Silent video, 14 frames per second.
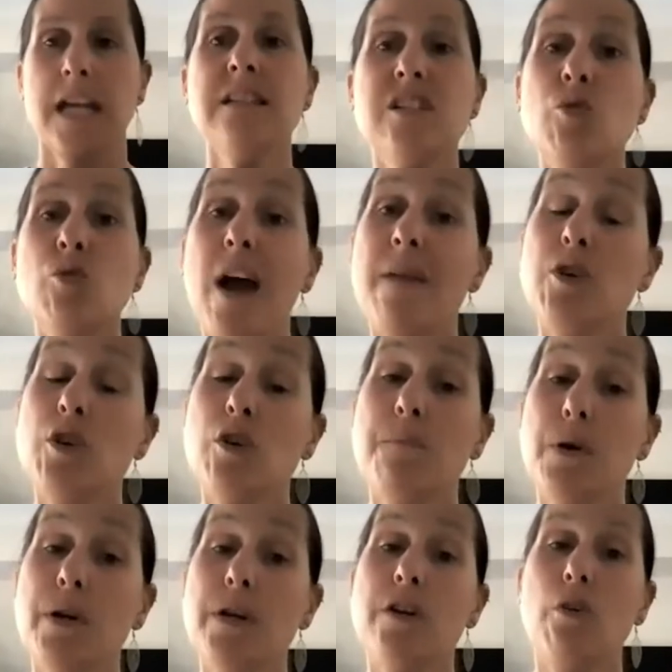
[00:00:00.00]
Instagram, you can
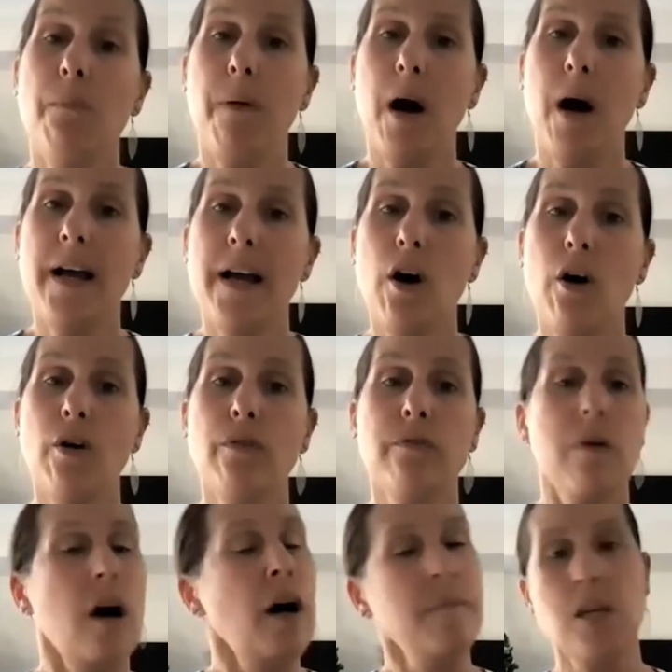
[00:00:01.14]
put it in your bio.
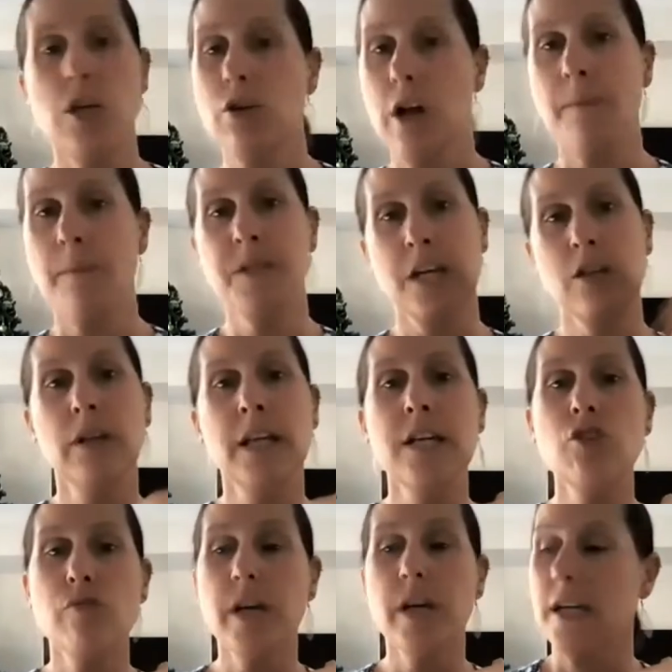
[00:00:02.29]
I mean, you can update your
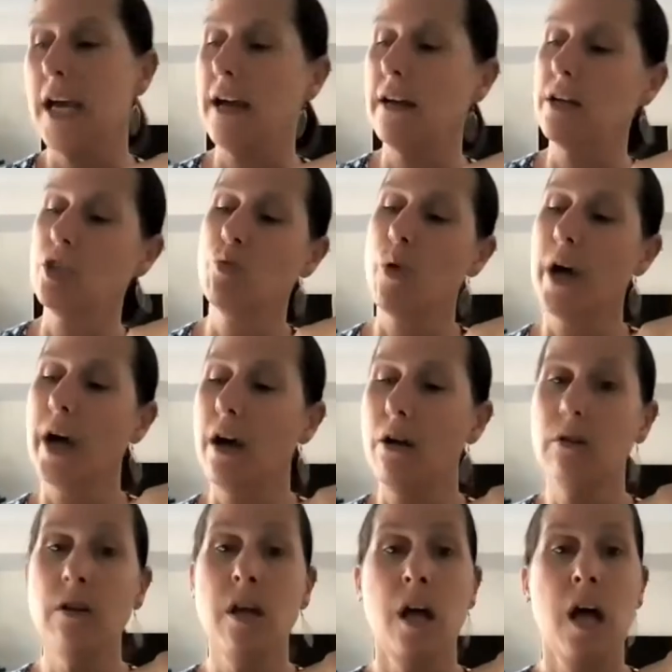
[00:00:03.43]
Linktree account as
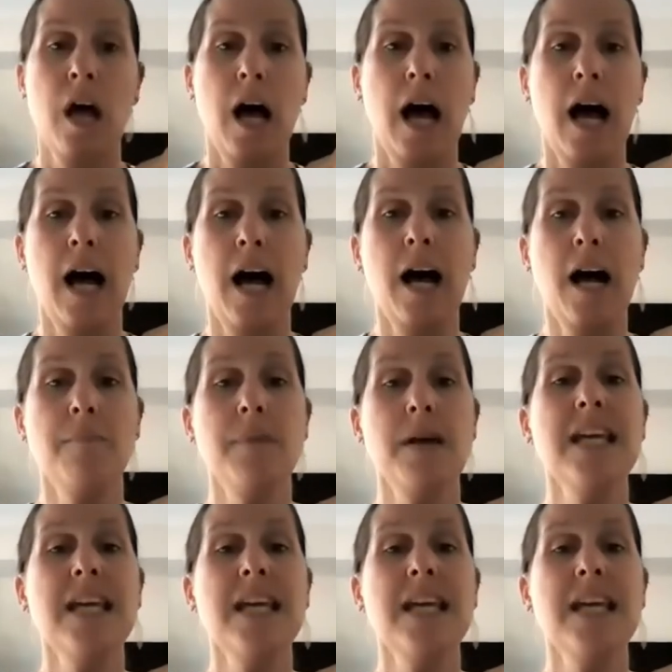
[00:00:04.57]
well. Um,